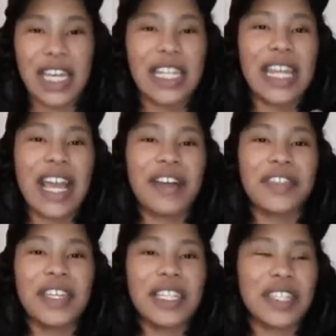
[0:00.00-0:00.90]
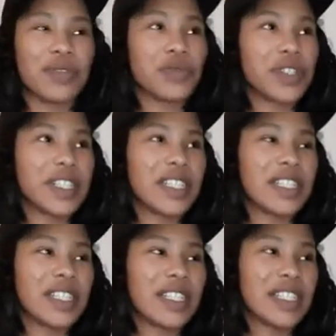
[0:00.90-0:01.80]
Now, this
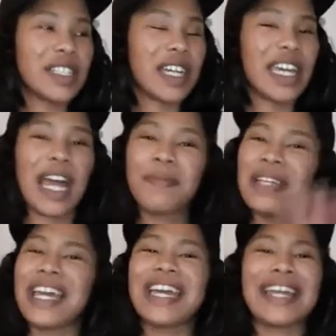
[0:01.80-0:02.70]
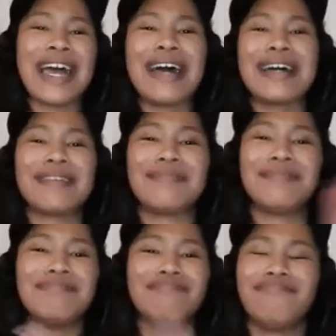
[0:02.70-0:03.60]
one, and I'm glad I,
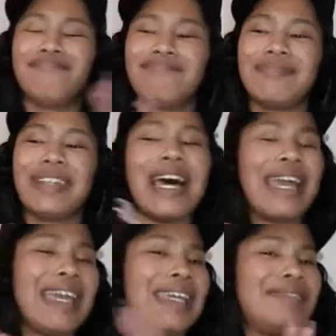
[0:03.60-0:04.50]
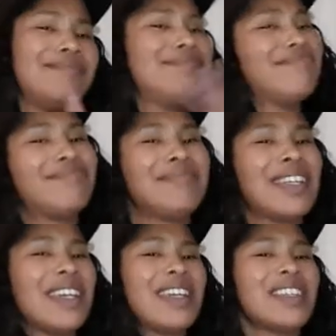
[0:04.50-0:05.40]
like,
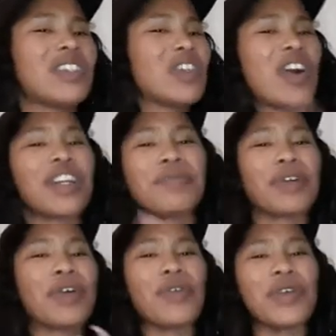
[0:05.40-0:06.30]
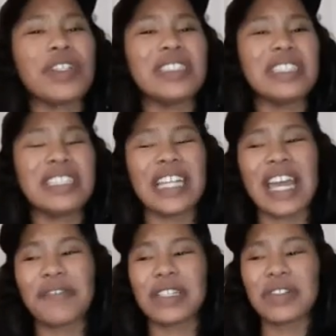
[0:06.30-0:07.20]
started recording,
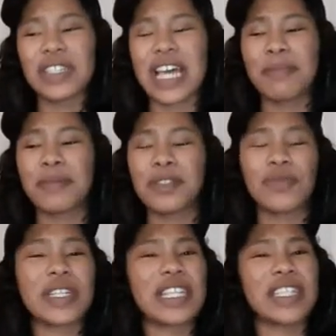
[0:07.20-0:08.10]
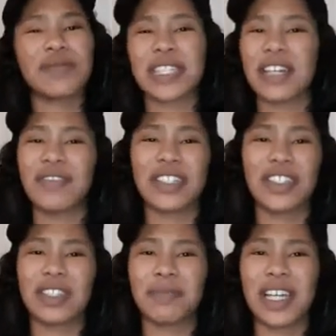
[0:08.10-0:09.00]
gave it a little time in between, because it was definitely
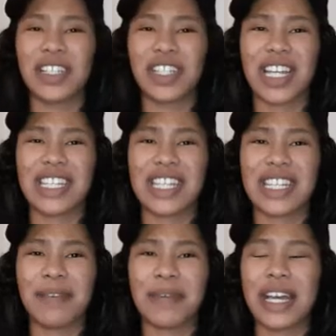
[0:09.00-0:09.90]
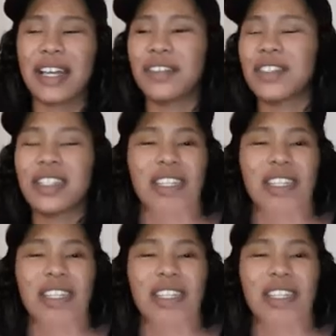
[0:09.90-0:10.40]
just some gunshots outside my house.